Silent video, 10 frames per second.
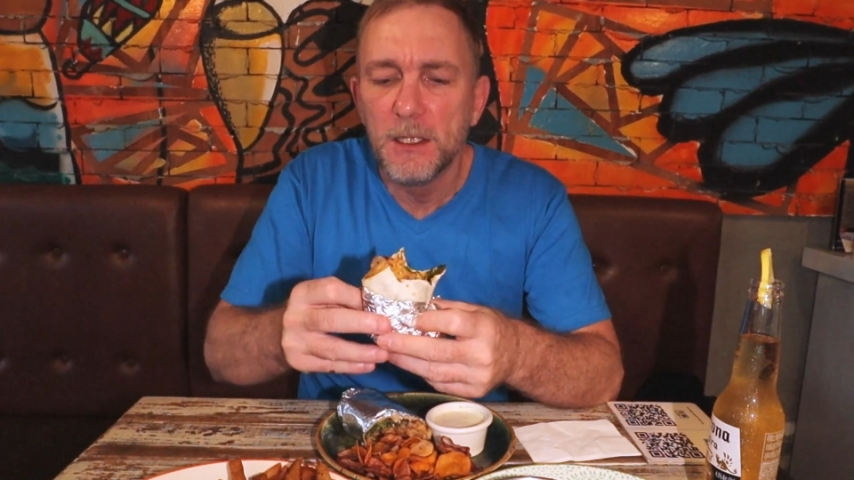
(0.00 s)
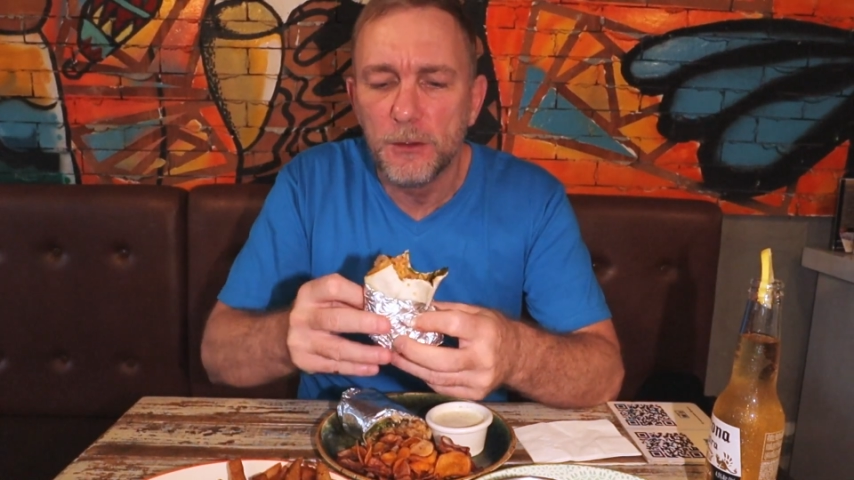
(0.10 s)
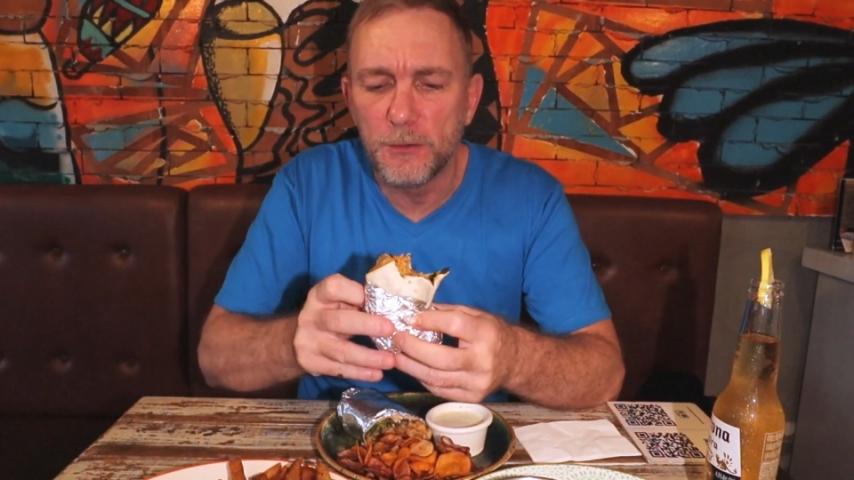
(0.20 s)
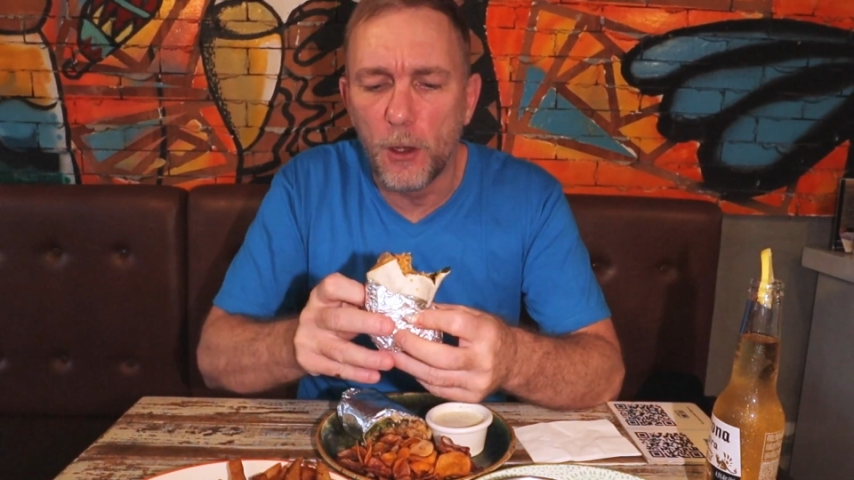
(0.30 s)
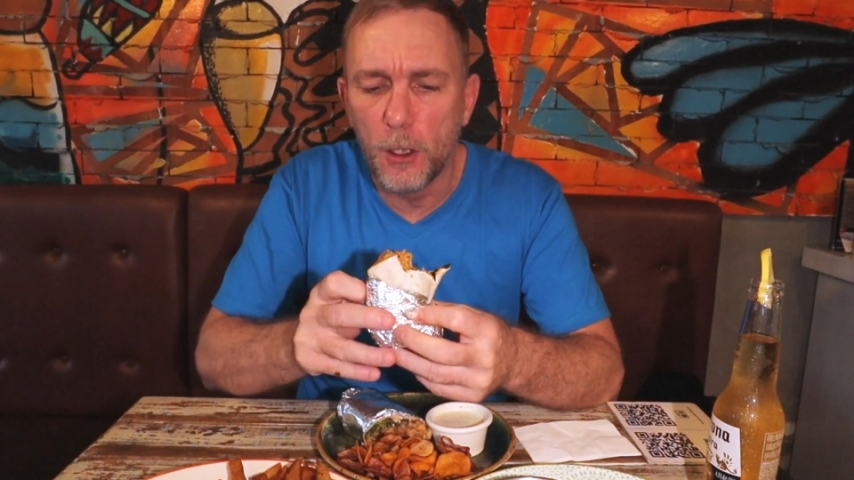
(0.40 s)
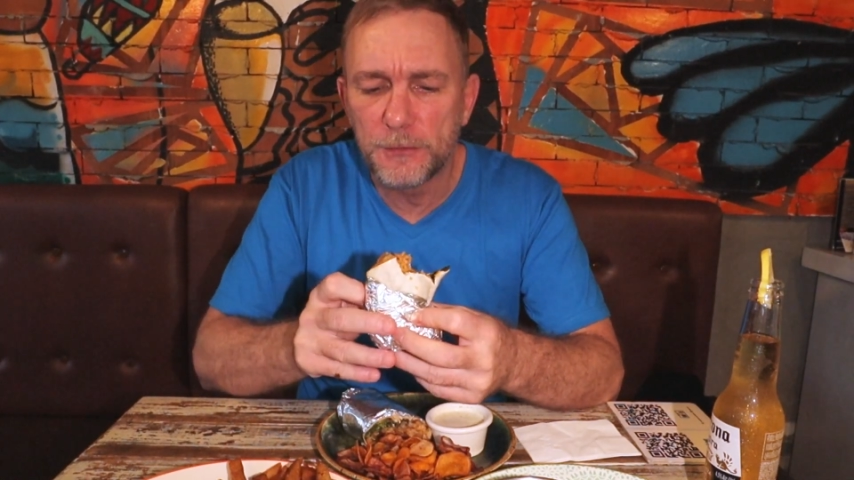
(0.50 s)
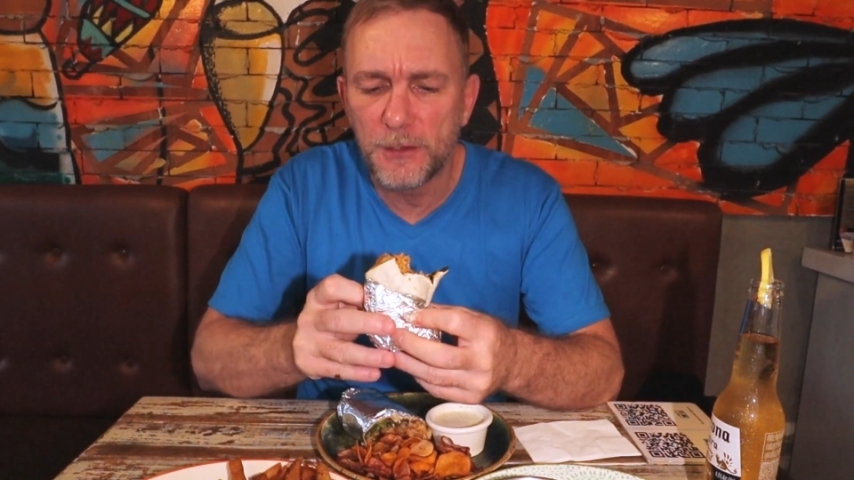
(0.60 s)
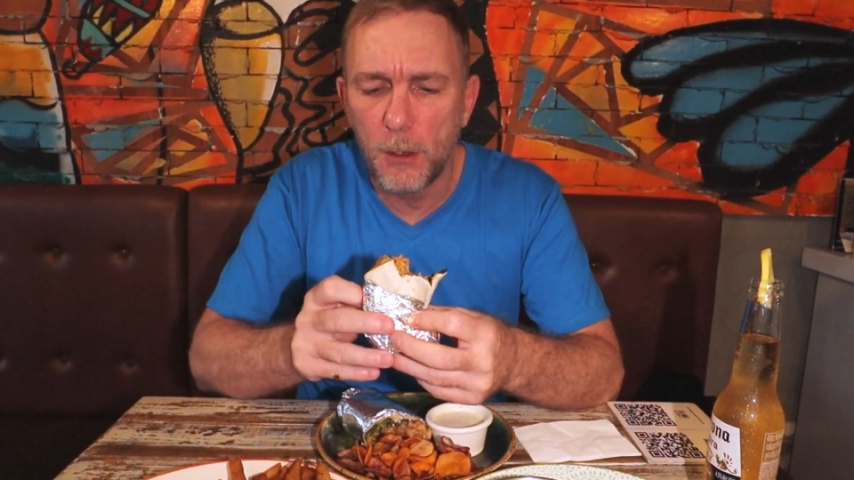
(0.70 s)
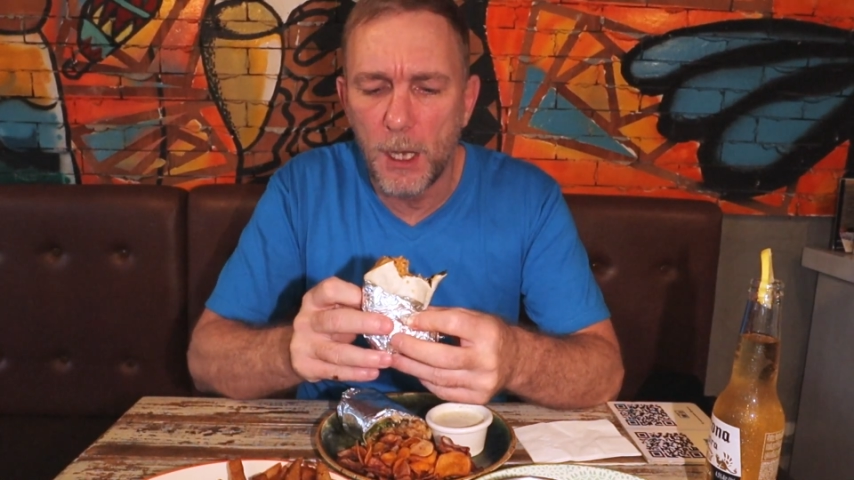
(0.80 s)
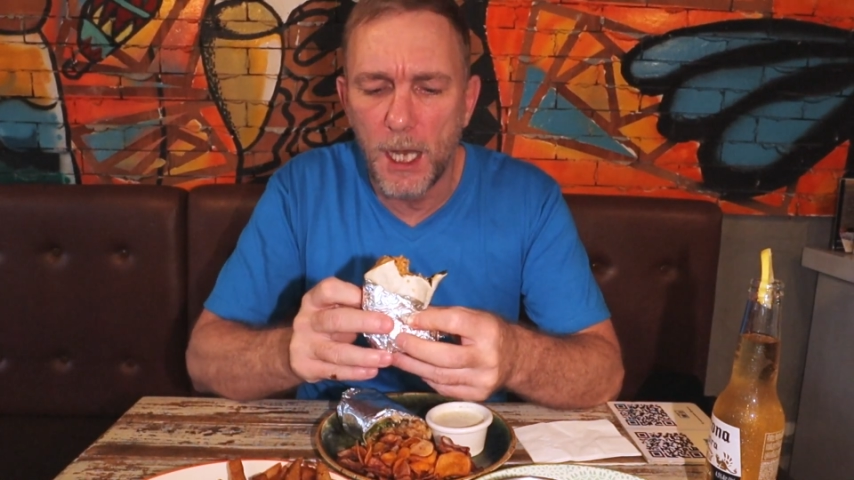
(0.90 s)
There's
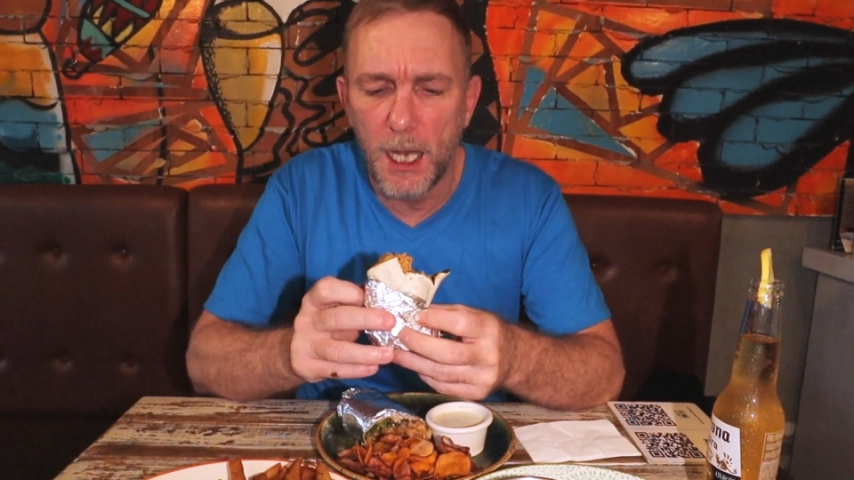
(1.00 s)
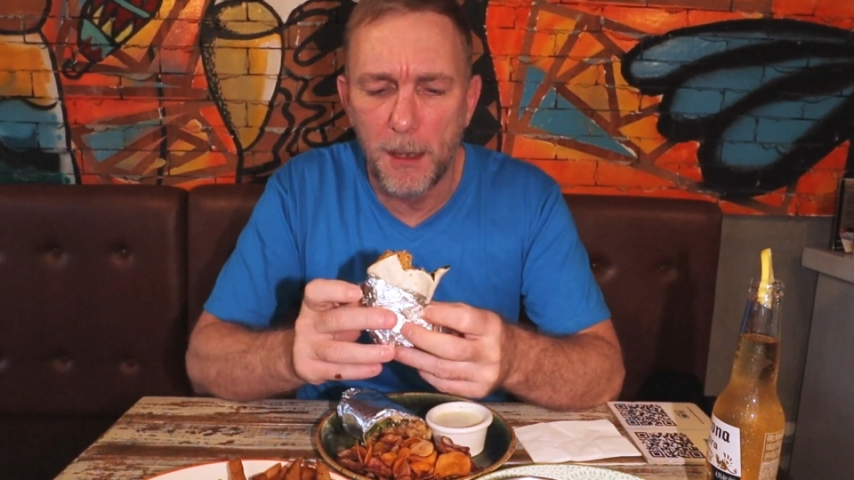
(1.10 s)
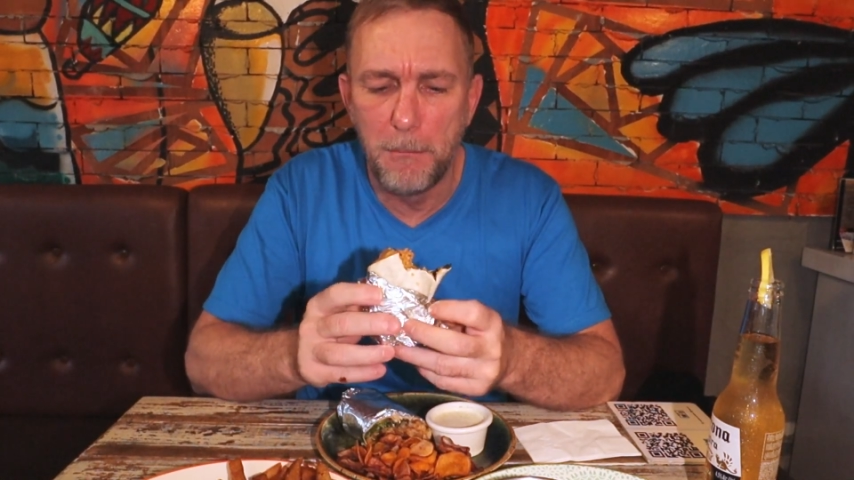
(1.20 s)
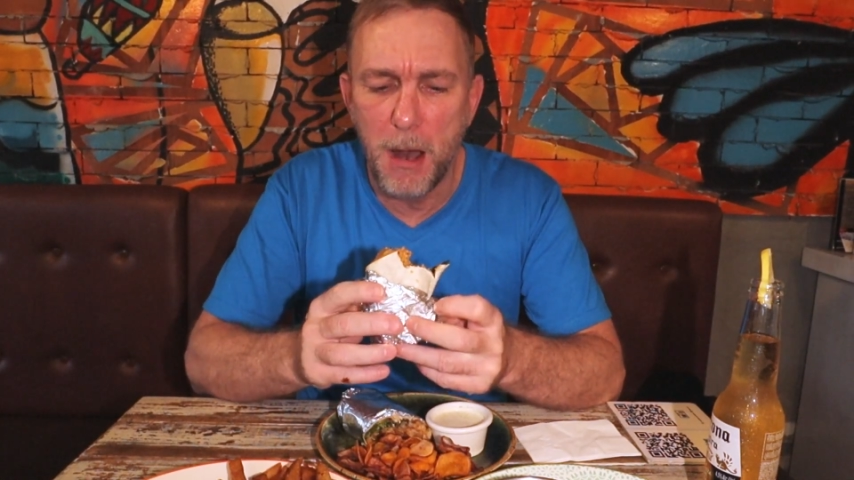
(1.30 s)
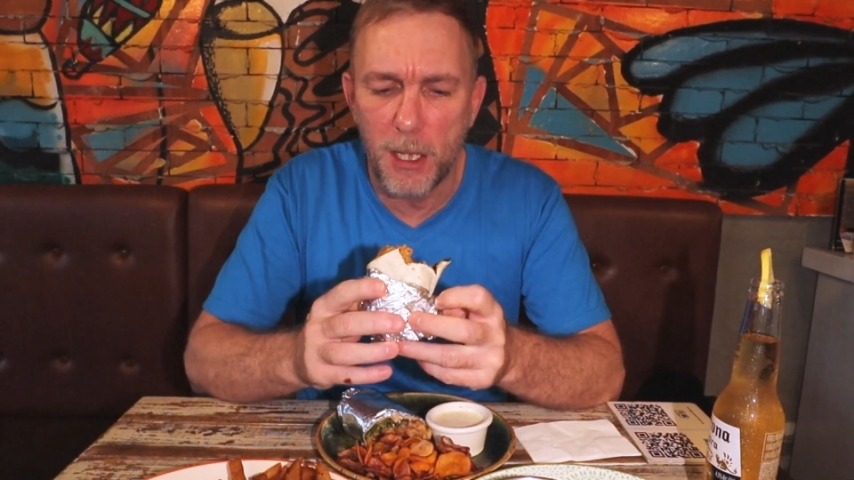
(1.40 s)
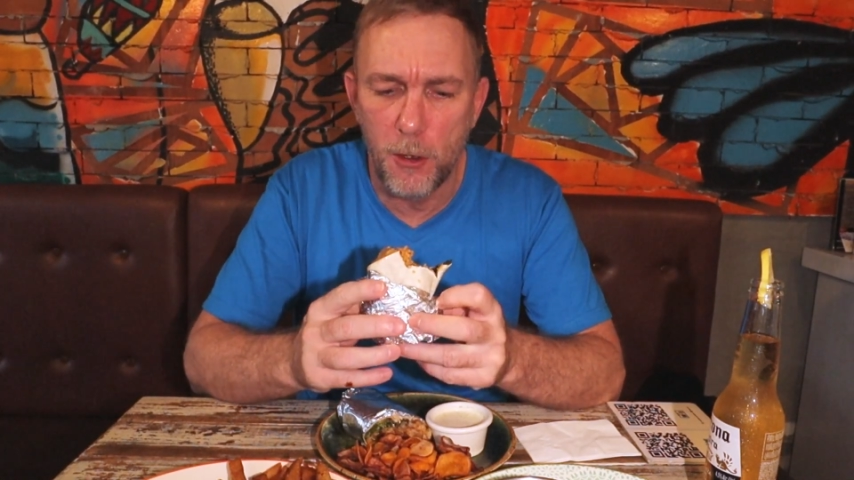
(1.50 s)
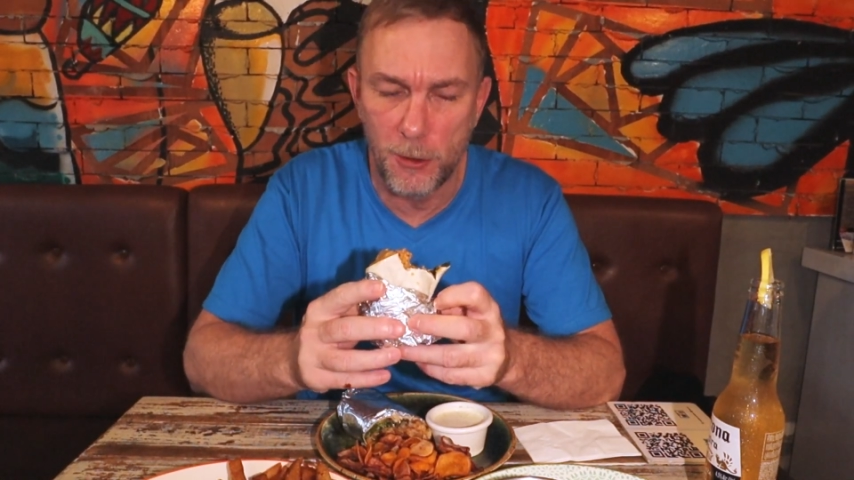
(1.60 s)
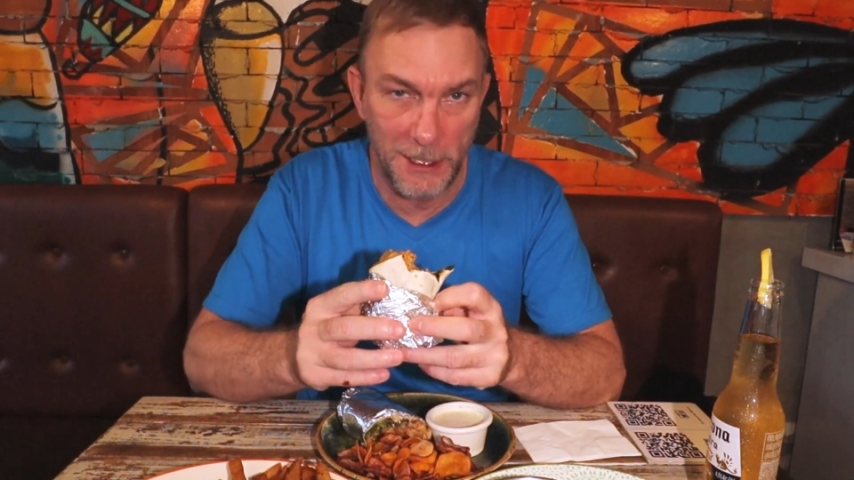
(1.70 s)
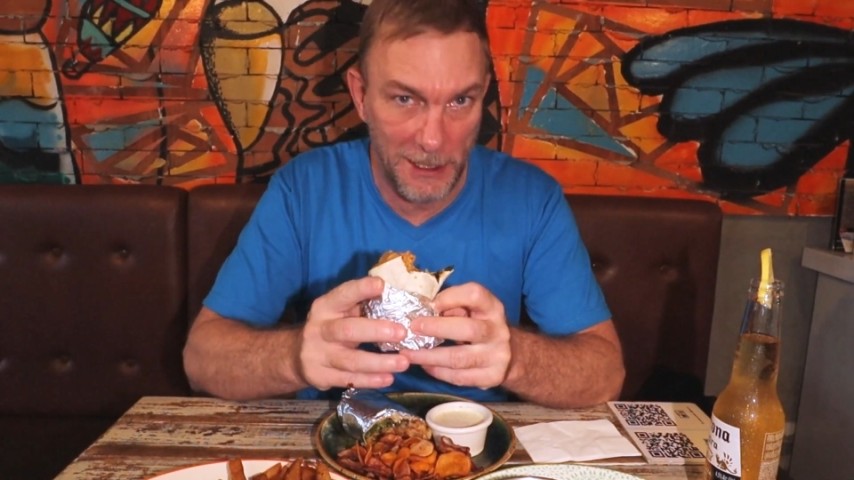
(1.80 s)
also bagong